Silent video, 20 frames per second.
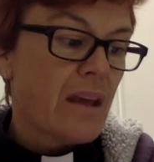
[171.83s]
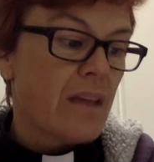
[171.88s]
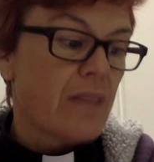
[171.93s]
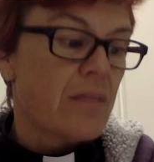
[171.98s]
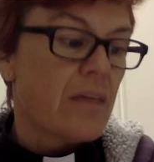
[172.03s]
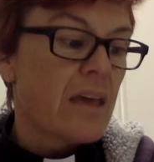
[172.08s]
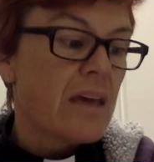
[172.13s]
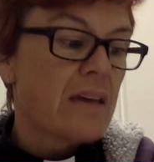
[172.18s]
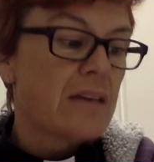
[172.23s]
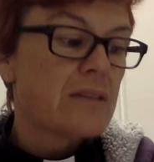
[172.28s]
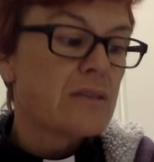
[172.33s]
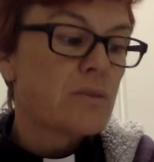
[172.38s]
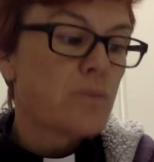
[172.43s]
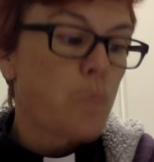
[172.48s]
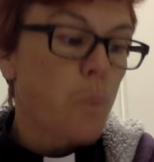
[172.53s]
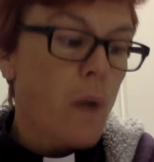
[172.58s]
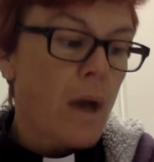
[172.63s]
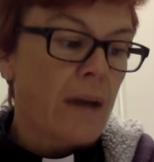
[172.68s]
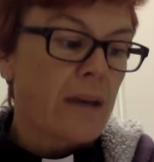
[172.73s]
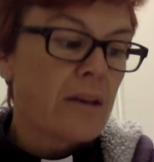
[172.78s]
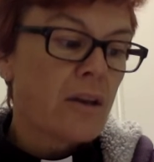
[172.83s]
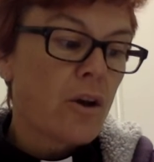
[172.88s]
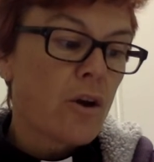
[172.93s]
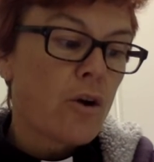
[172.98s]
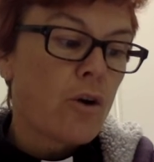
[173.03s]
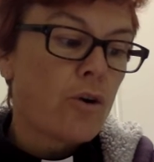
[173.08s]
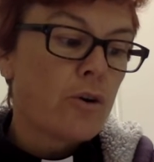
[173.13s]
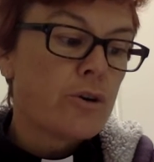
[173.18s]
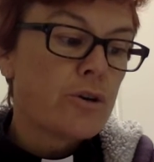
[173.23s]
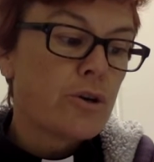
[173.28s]
There is one
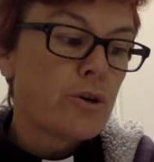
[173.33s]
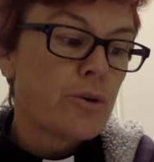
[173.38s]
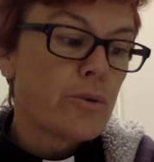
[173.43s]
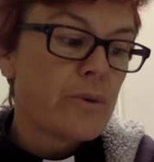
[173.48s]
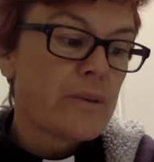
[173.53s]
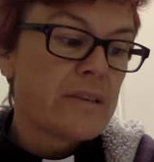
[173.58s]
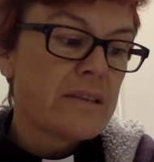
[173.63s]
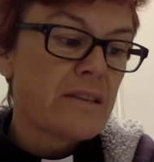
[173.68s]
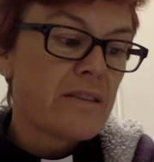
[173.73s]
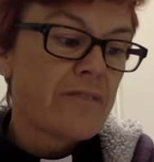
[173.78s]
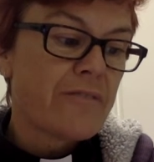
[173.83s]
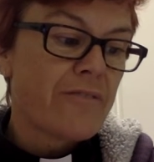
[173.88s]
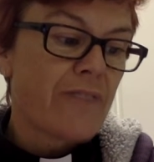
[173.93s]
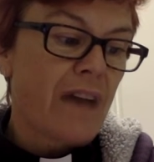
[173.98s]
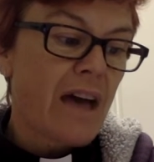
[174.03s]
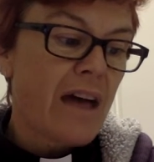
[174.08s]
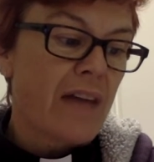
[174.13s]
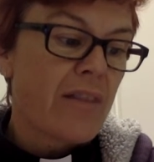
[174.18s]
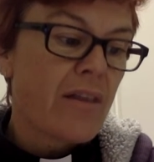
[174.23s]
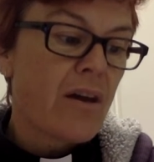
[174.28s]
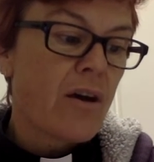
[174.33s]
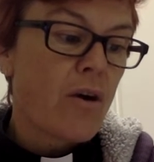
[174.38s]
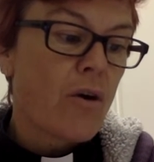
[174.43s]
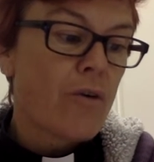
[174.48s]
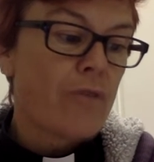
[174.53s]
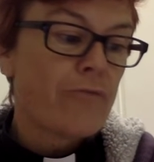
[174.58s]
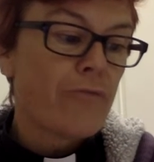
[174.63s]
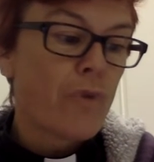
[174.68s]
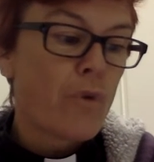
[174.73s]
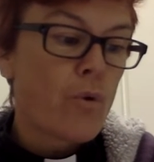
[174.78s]
God who is the Father
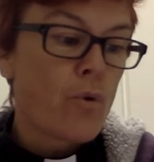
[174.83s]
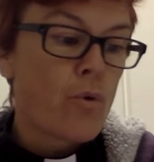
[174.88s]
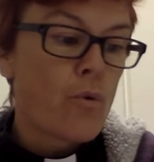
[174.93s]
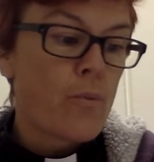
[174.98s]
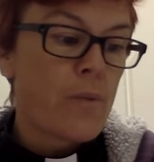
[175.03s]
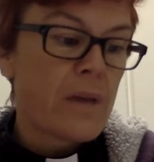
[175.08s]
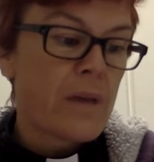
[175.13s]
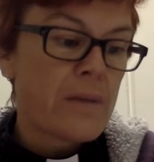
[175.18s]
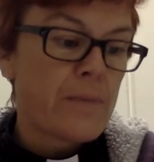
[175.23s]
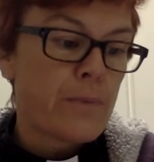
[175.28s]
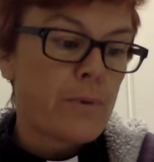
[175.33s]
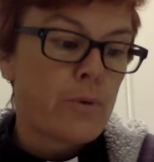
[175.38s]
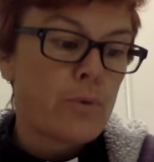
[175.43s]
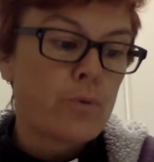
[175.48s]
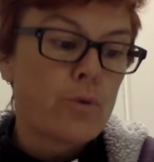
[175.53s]
of all people.